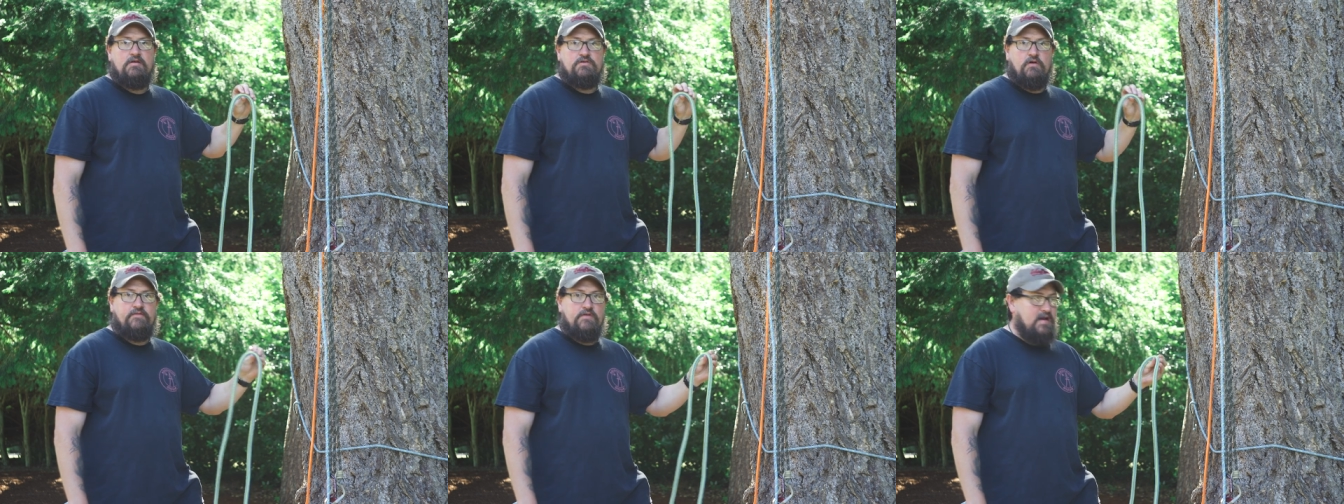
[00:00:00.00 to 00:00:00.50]

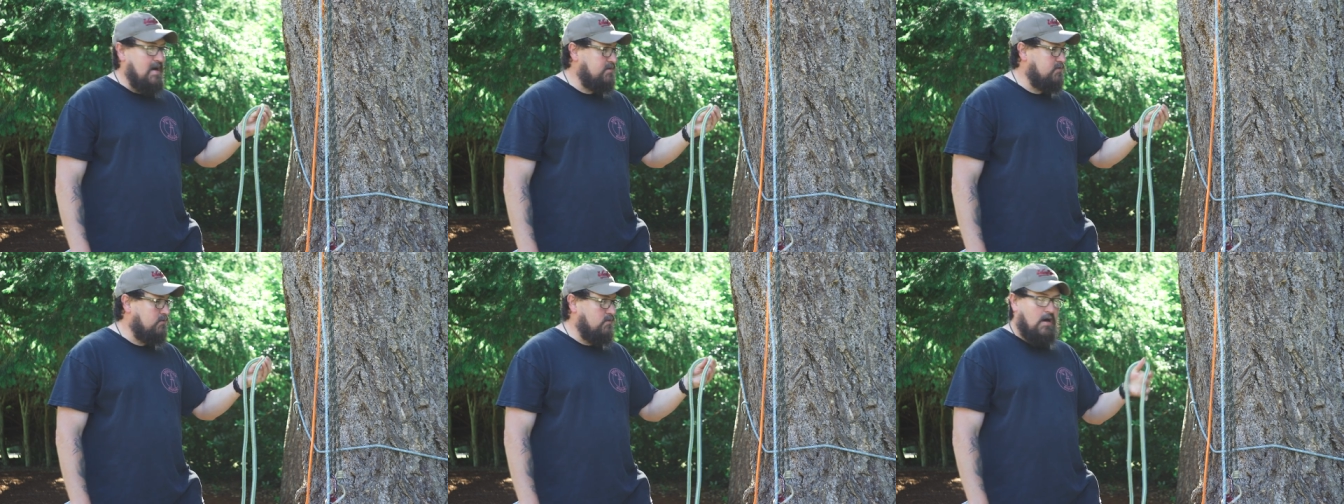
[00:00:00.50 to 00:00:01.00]
So if you're
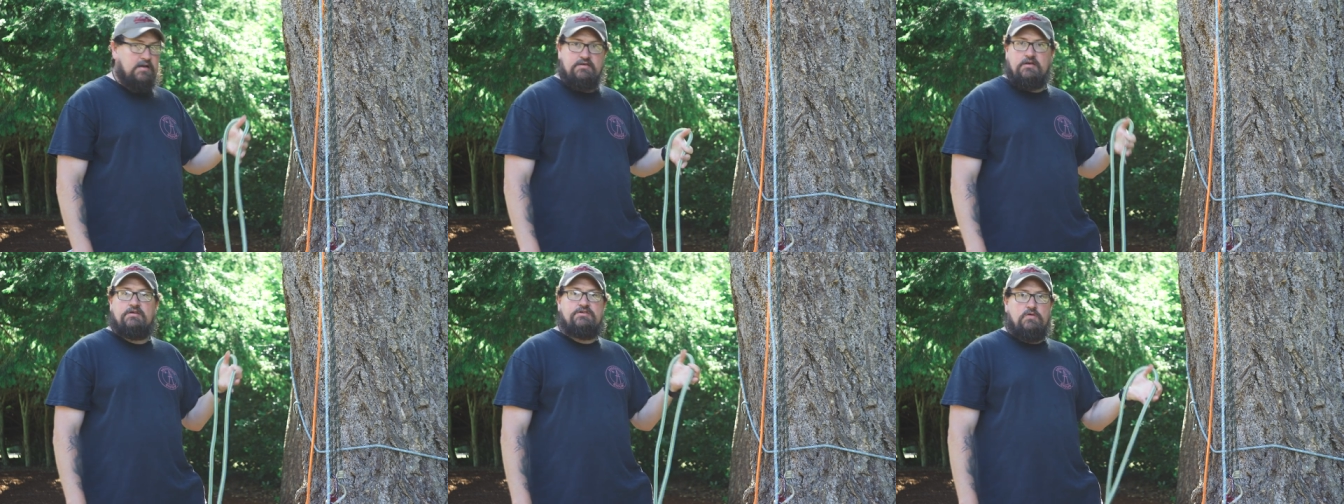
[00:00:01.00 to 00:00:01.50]
natural crotching,
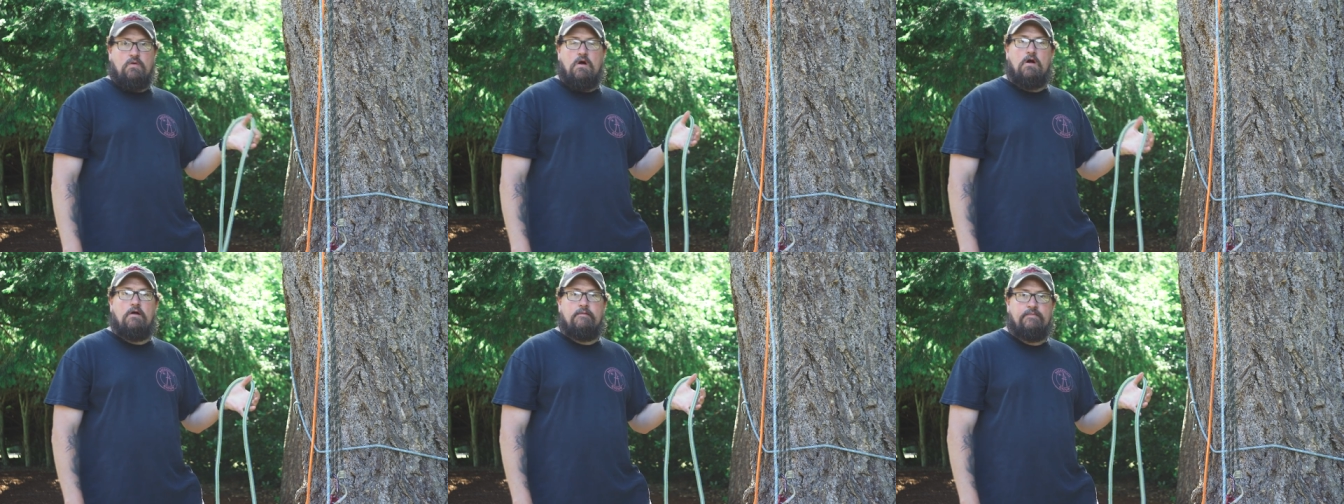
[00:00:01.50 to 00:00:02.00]
because you
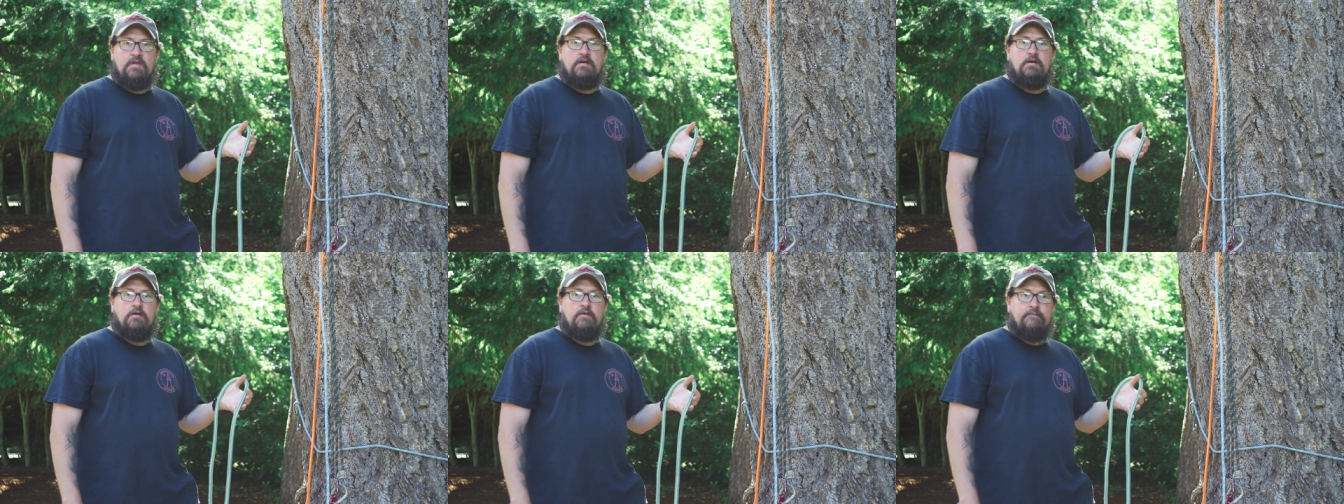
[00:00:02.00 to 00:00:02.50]
are,
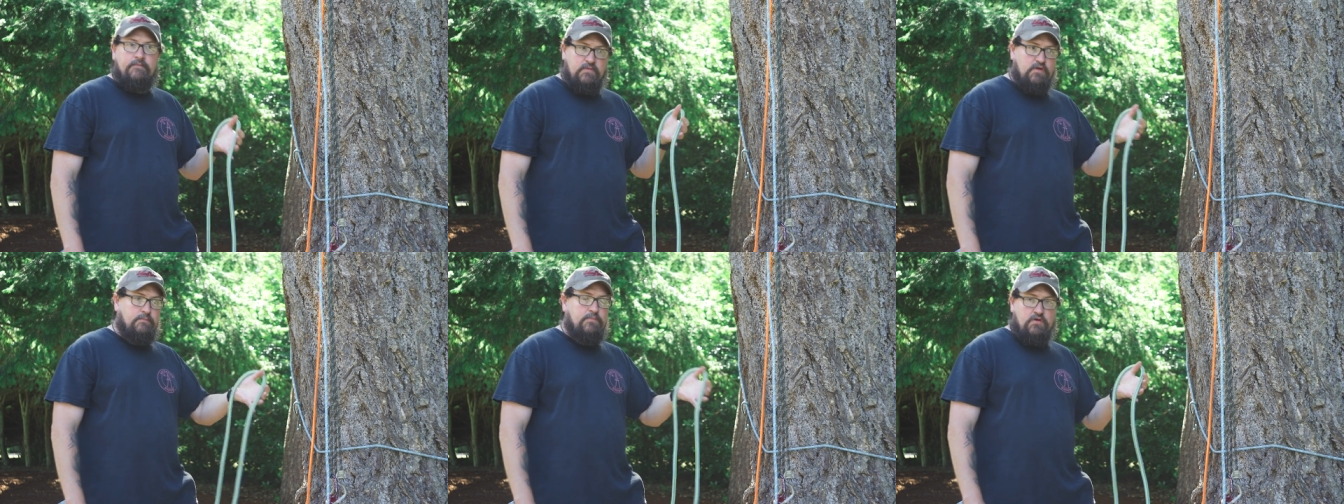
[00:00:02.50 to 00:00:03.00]

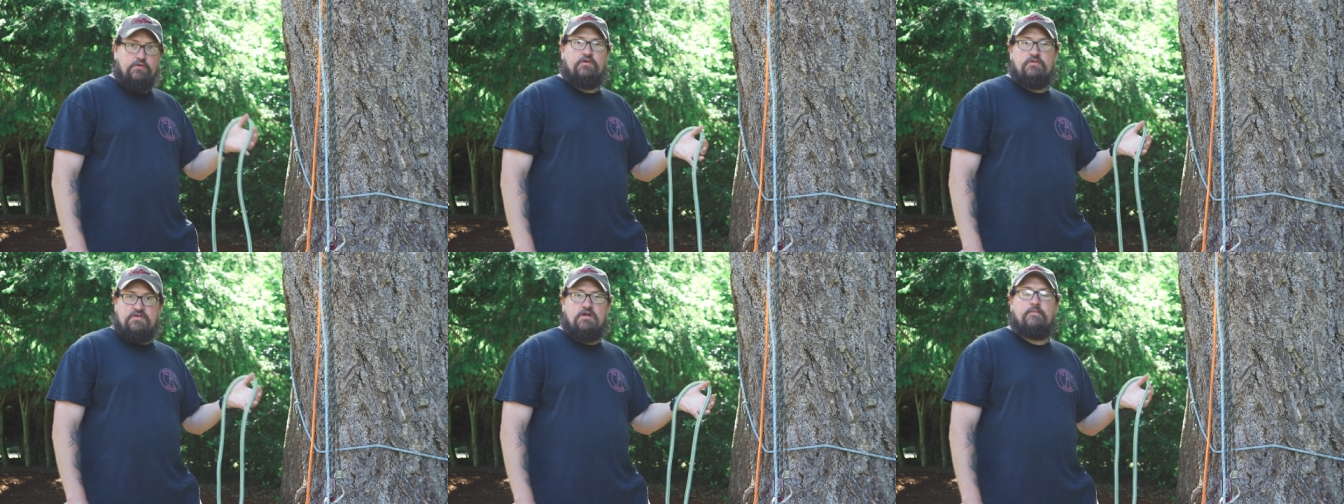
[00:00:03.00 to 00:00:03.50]
you're, you're
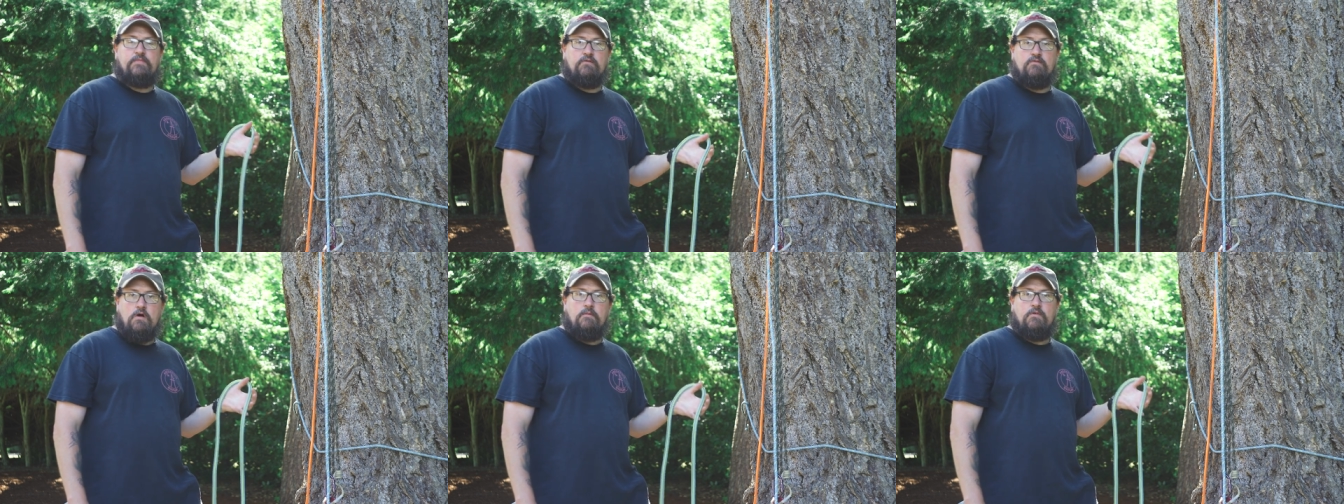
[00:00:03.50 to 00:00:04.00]
using up your
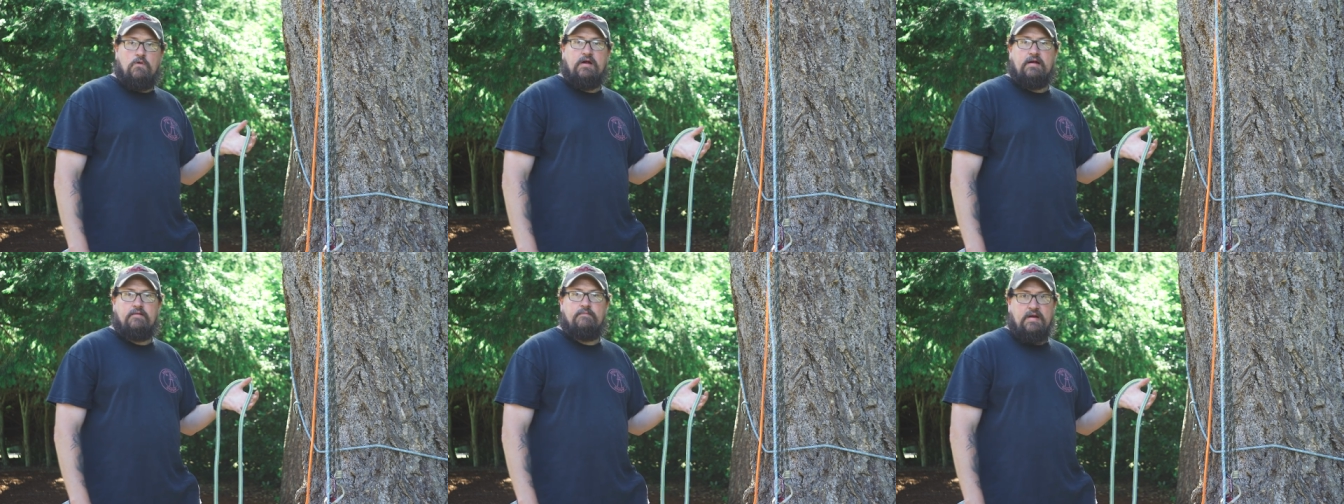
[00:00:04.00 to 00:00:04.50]
rope
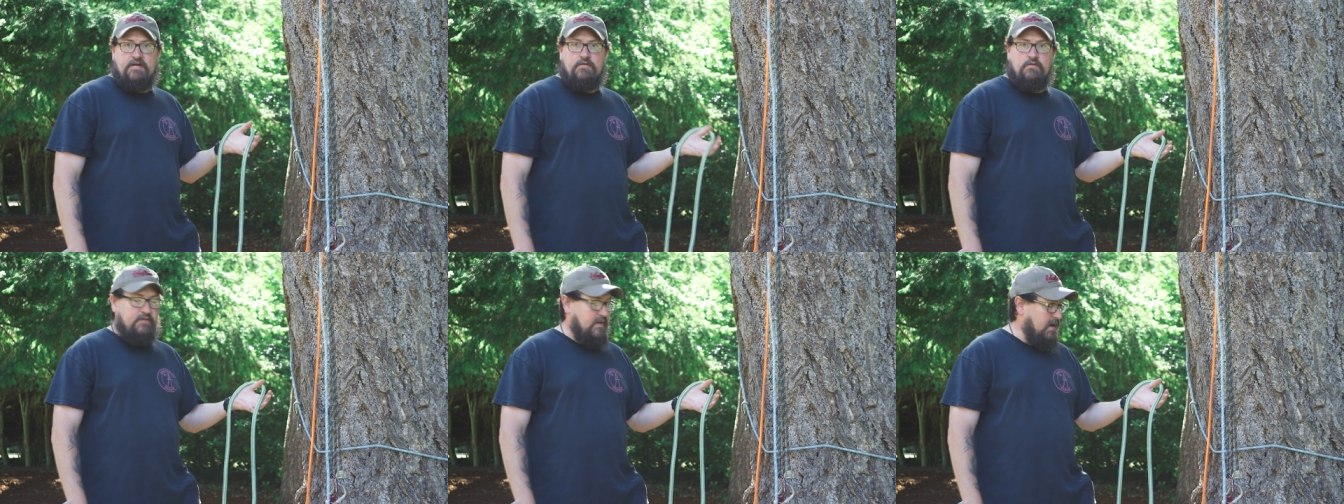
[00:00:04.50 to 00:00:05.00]
quick by doing